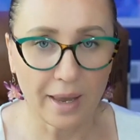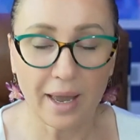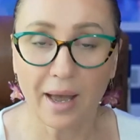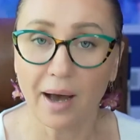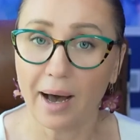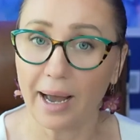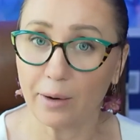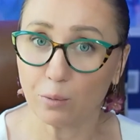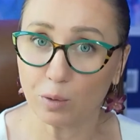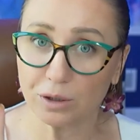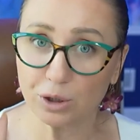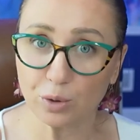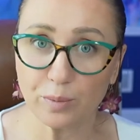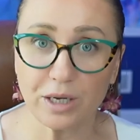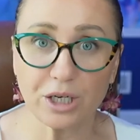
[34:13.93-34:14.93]
I
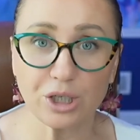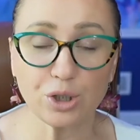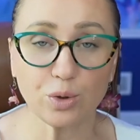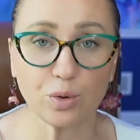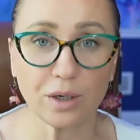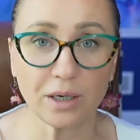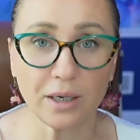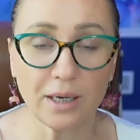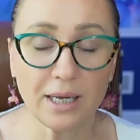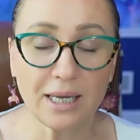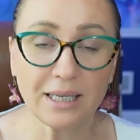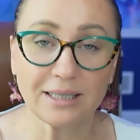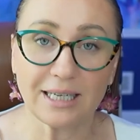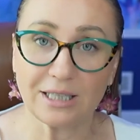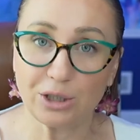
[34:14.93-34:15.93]
want to make sure
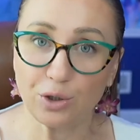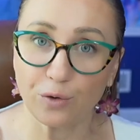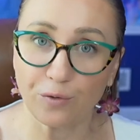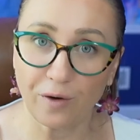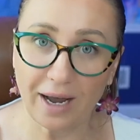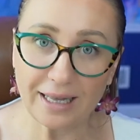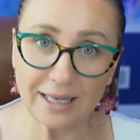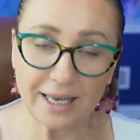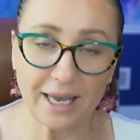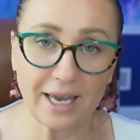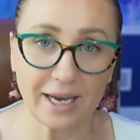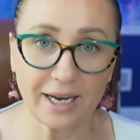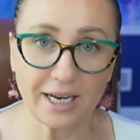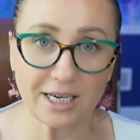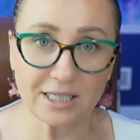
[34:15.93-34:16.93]
that you find
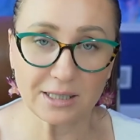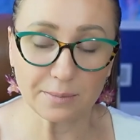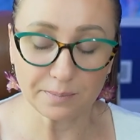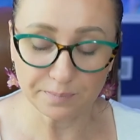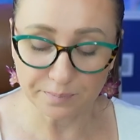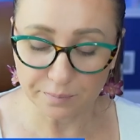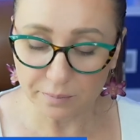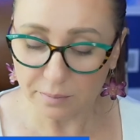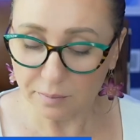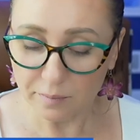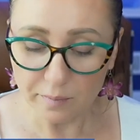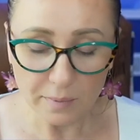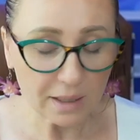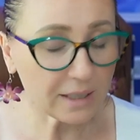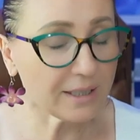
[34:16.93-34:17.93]
carriers
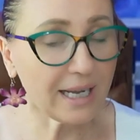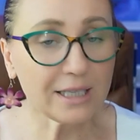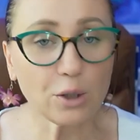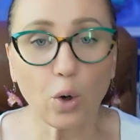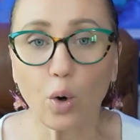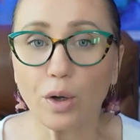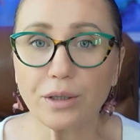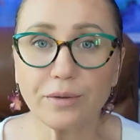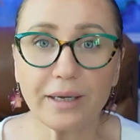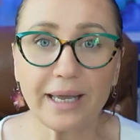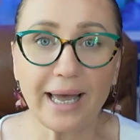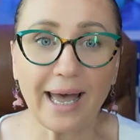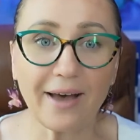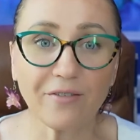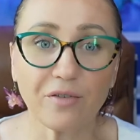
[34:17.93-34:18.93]
that only
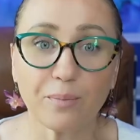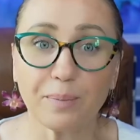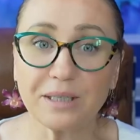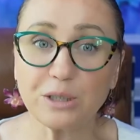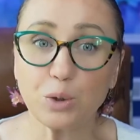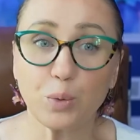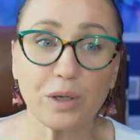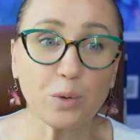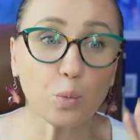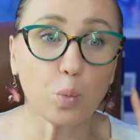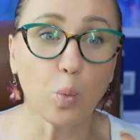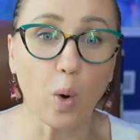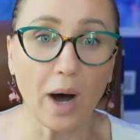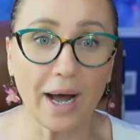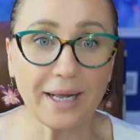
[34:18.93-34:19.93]
have between
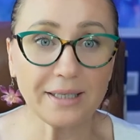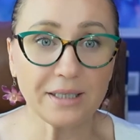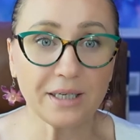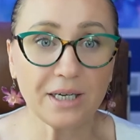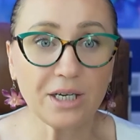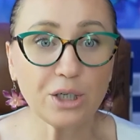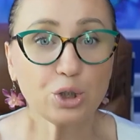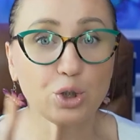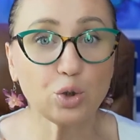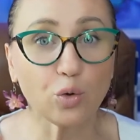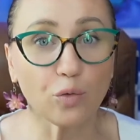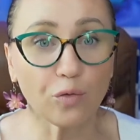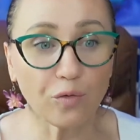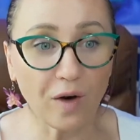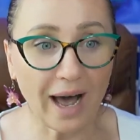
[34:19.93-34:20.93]
1 to
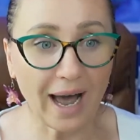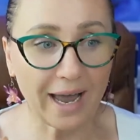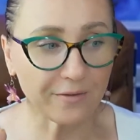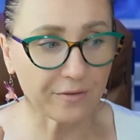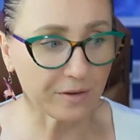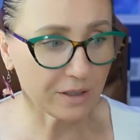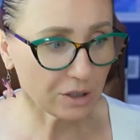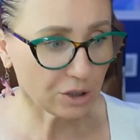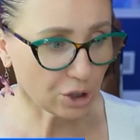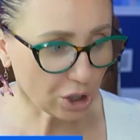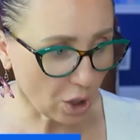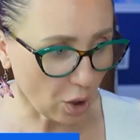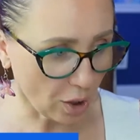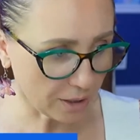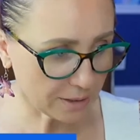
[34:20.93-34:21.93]
5
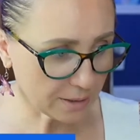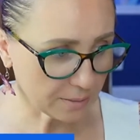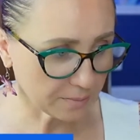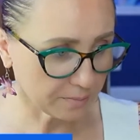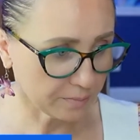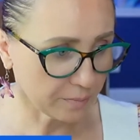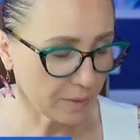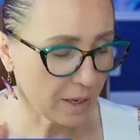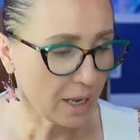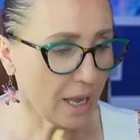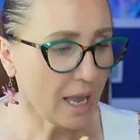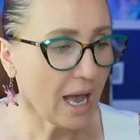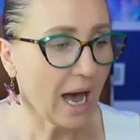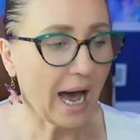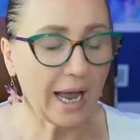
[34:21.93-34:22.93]
trucks.
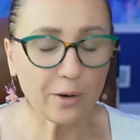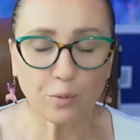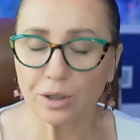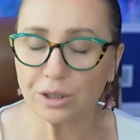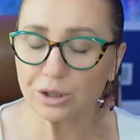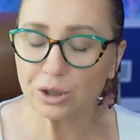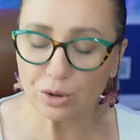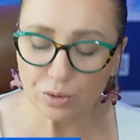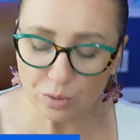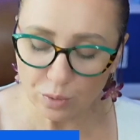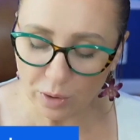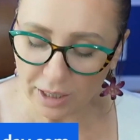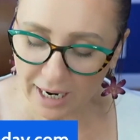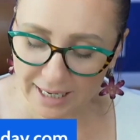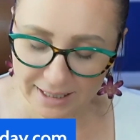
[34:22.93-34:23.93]
I want you to
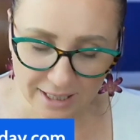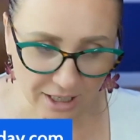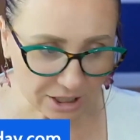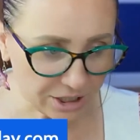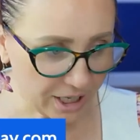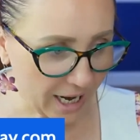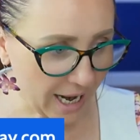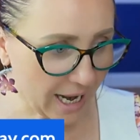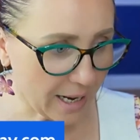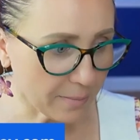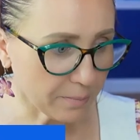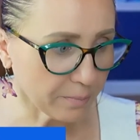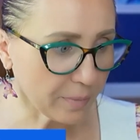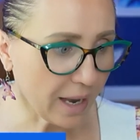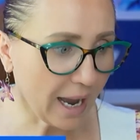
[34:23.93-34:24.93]
write their
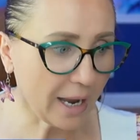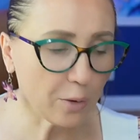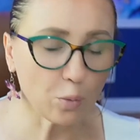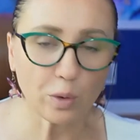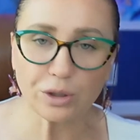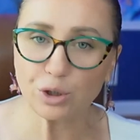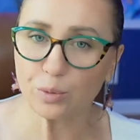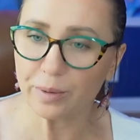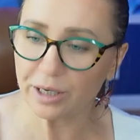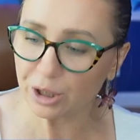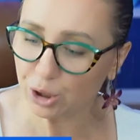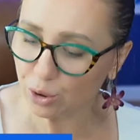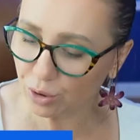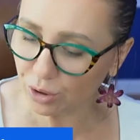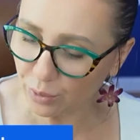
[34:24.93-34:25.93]
name. I want to make
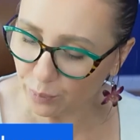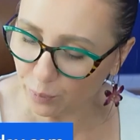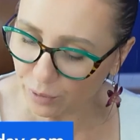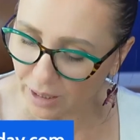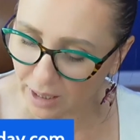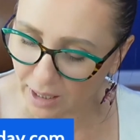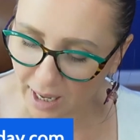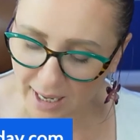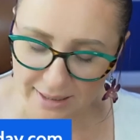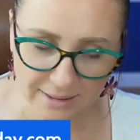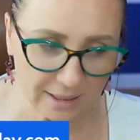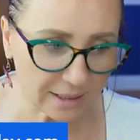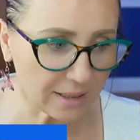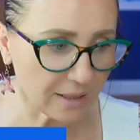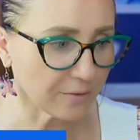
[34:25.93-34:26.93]
sure you put the
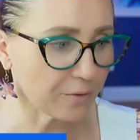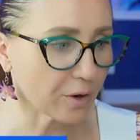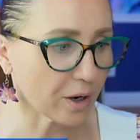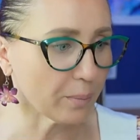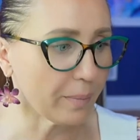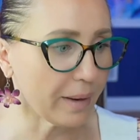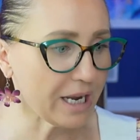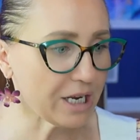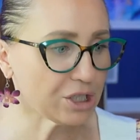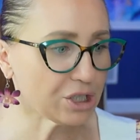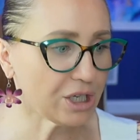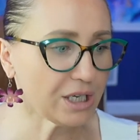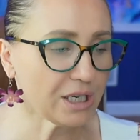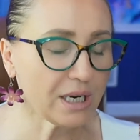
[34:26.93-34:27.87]
contact information.